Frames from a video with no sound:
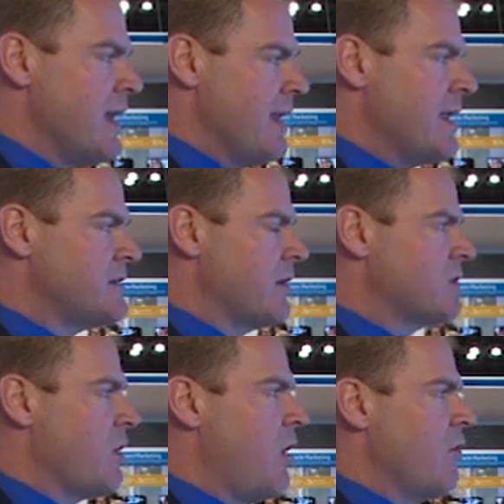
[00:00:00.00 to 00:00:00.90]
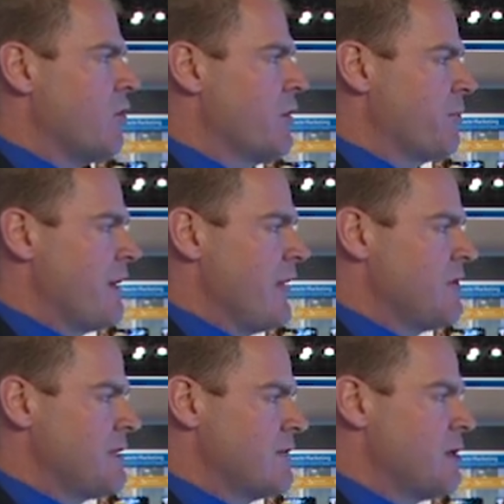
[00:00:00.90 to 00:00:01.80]
And Intel does all the work behind
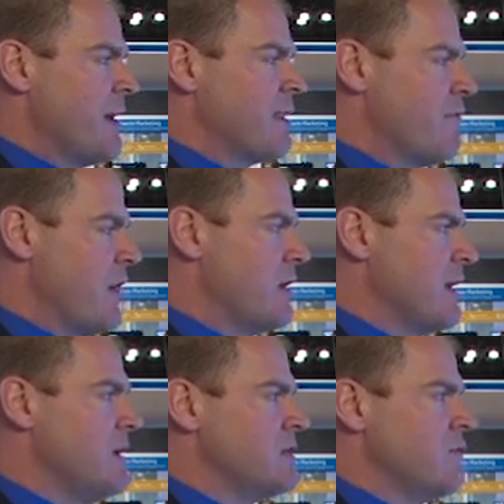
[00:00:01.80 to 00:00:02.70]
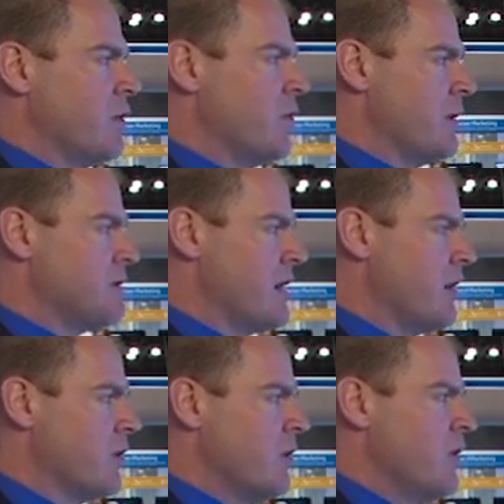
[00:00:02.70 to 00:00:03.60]
the scenes to make that very easy for a
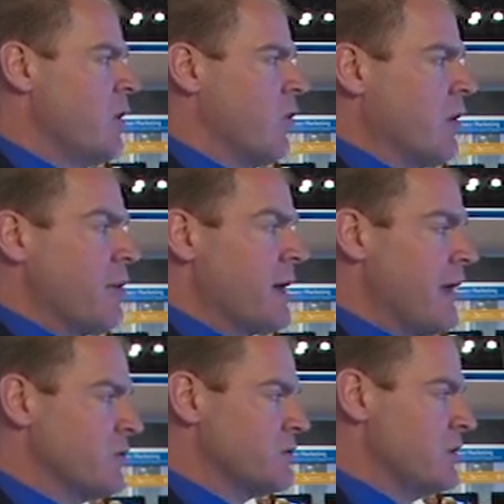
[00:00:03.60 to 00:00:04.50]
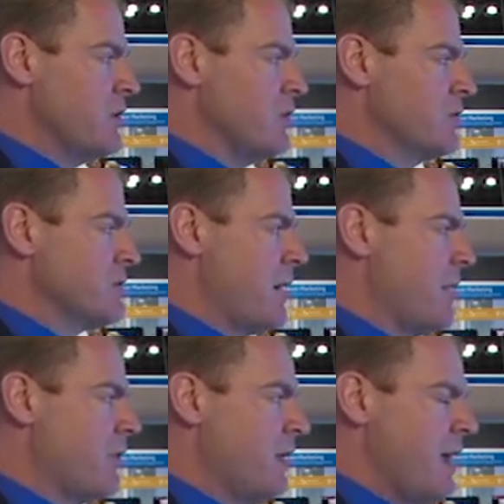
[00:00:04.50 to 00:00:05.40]
retailer or anybody else to use.
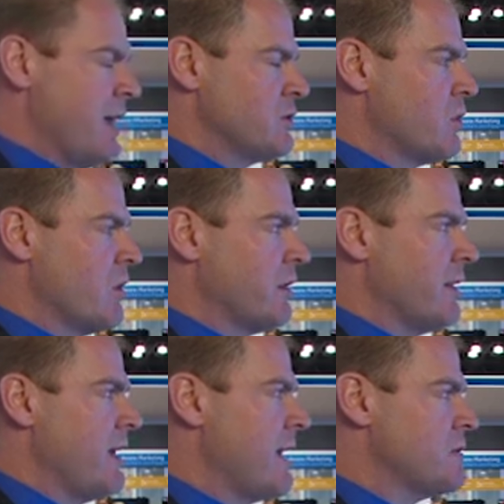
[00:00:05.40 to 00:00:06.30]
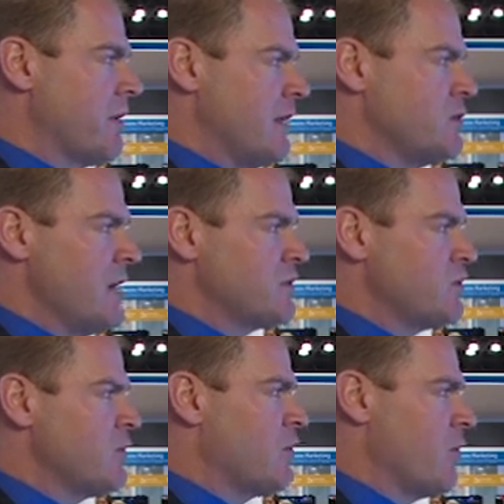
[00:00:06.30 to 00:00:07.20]
Um, historically, integrating
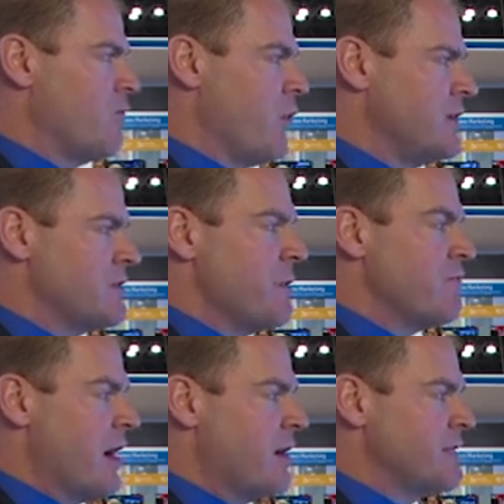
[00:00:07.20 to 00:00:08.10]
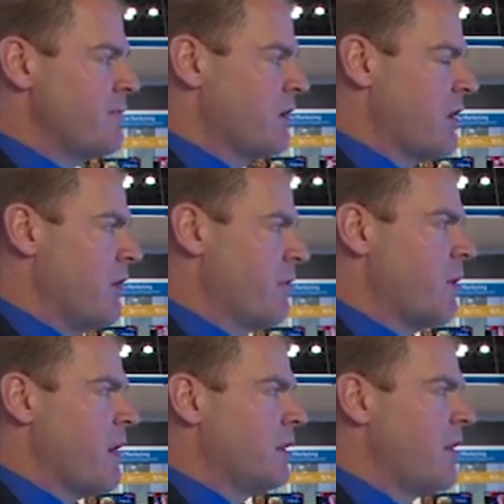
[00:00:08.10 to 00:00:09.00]
gesture or voice had been very difficult. It
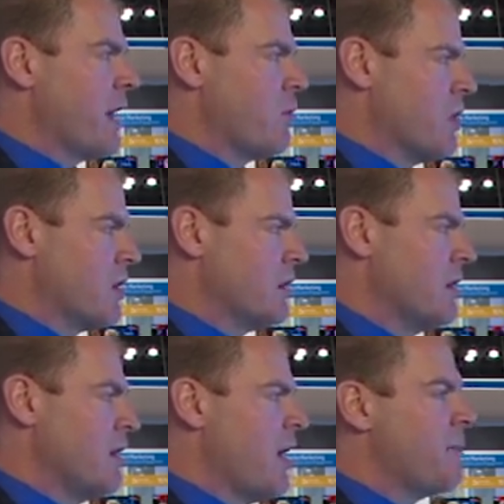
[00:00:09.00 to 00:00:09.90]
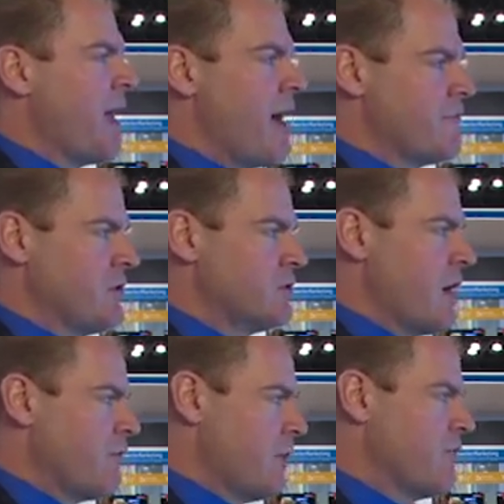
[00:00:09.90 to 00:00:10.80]
required a lot of work on behalf of the
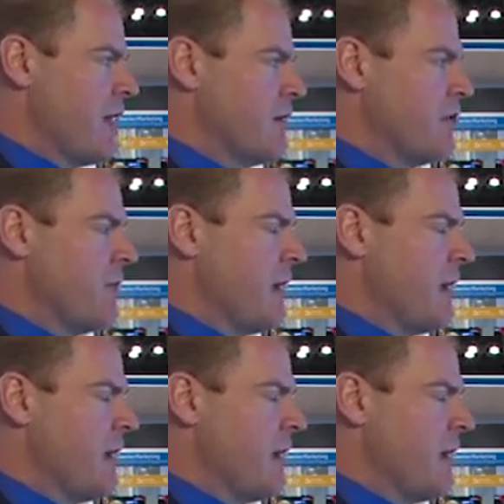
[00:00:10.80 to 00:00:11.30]
software vendor who